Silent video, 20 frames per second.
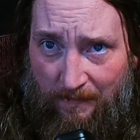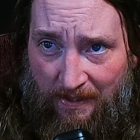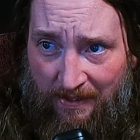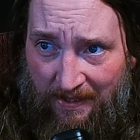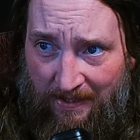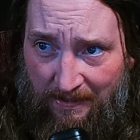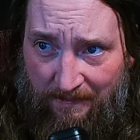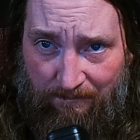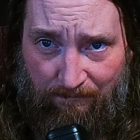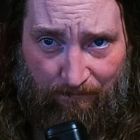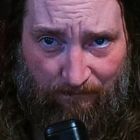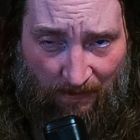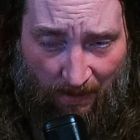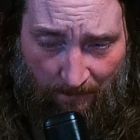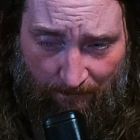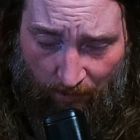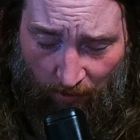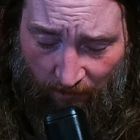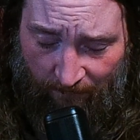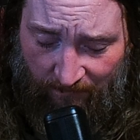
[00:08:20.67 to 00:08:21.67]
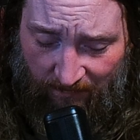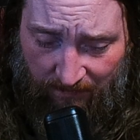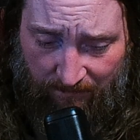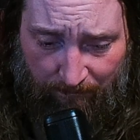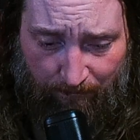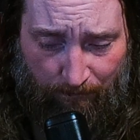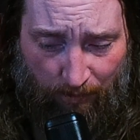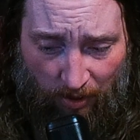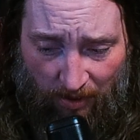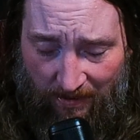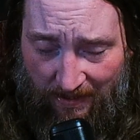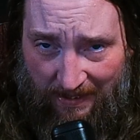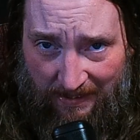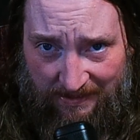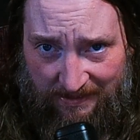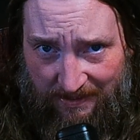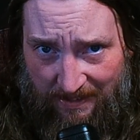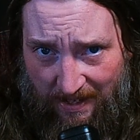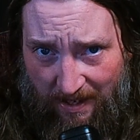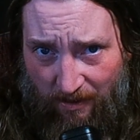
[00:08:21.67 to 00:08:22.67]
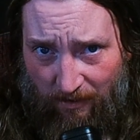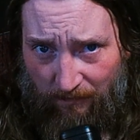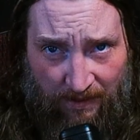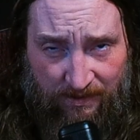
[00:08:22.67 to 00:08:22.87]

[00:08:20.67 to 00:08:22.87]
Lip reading: Again, not perfect, but it's there.